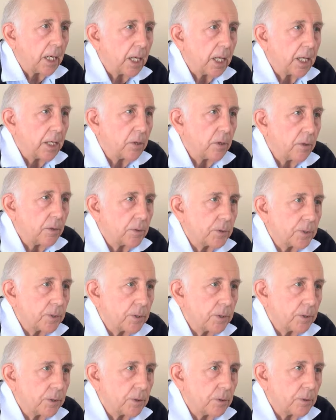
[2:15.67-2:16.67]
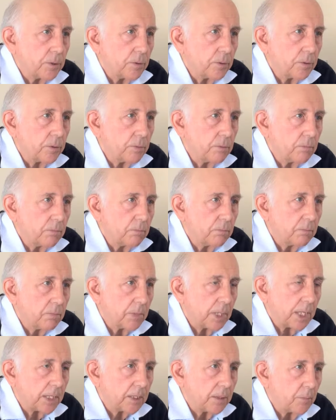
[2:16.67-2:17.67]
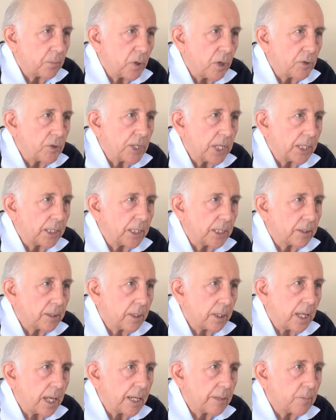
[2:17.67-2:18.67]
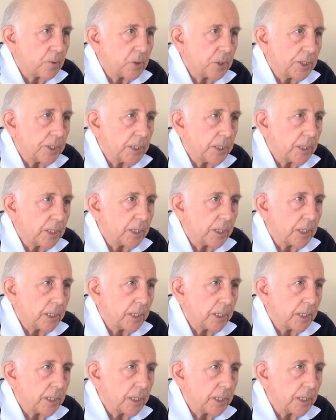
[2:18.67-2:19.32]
It goes to like the project at the library.